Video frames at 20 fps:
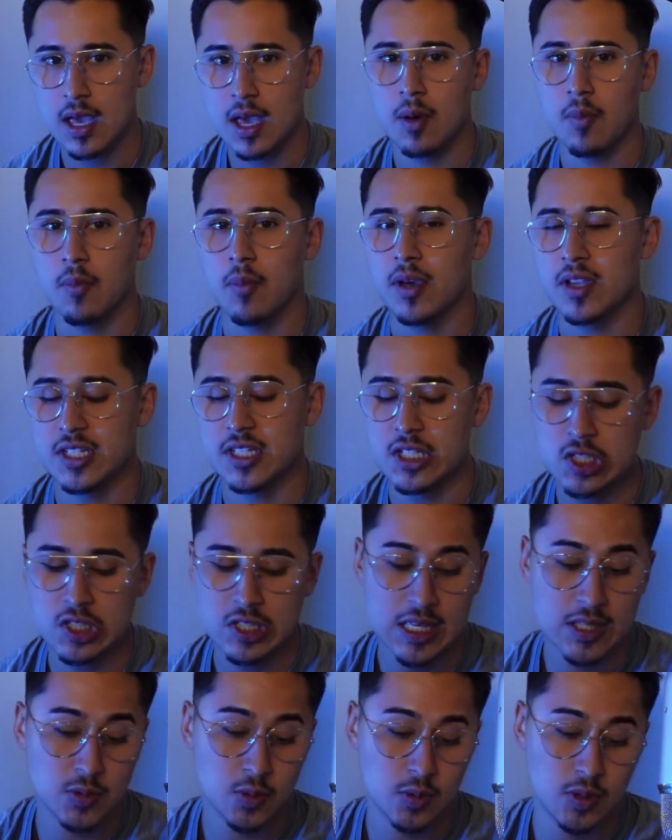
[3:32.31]
But essentially,
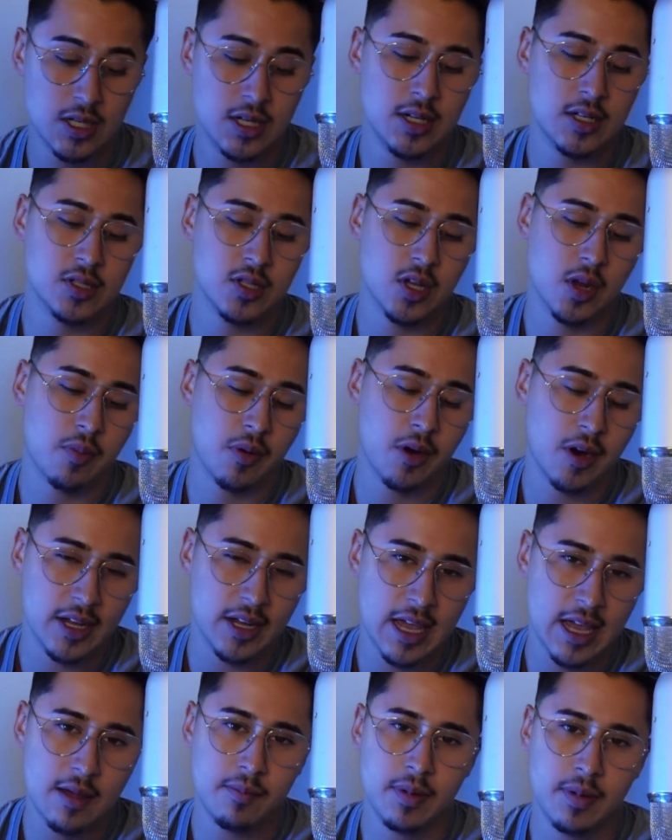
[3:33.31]
that's what it is. Our broad
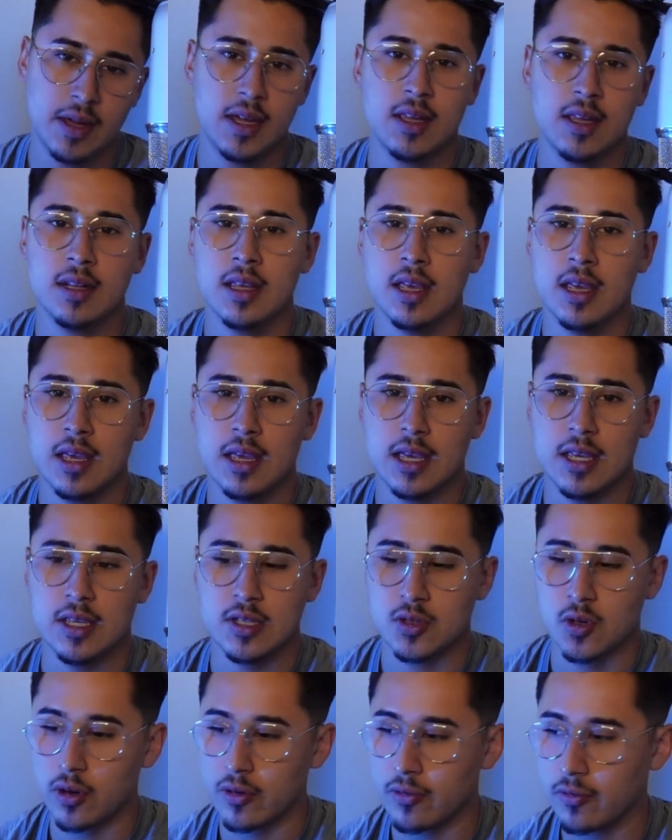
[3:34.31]
campaign is
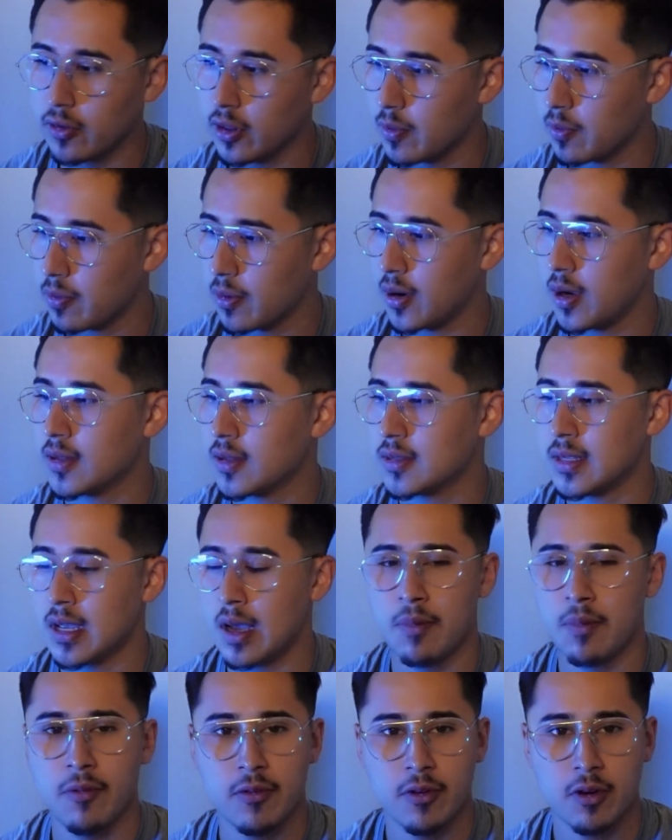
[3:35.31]
going fully broad, top
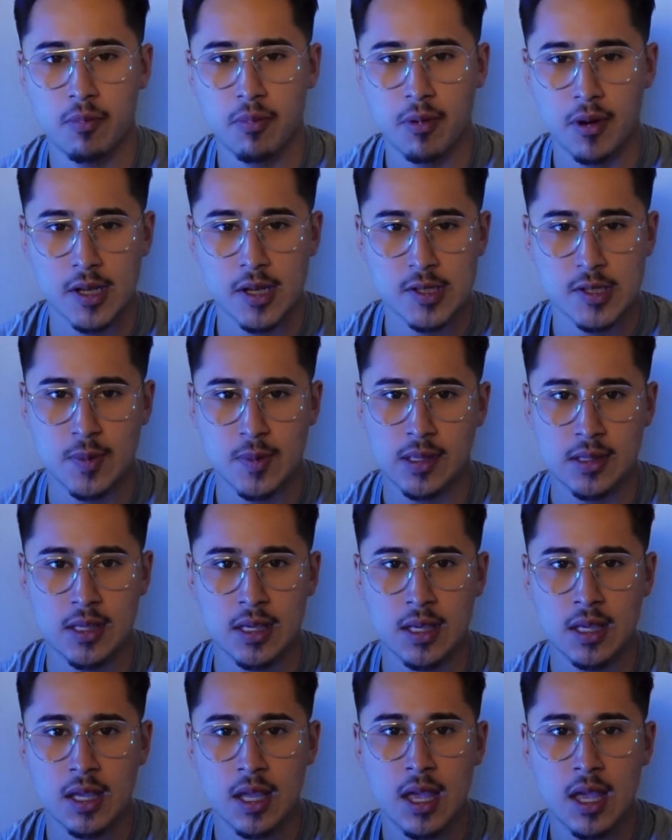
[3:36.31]
of funnel prospecting.